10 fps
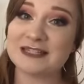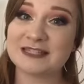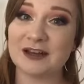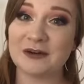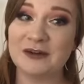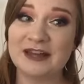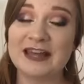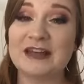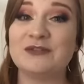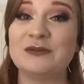So
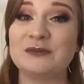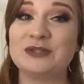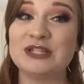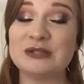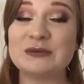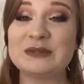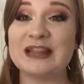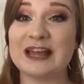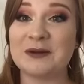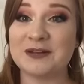if you do
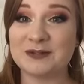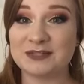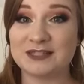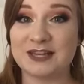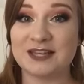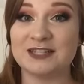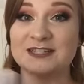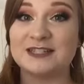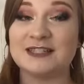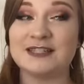like what you see,
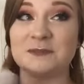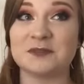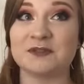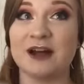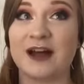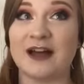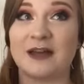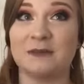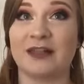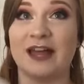just
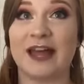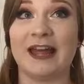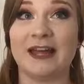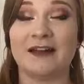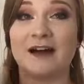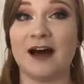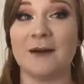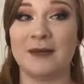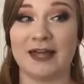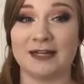subscribe, like,
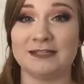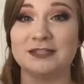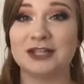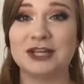comment,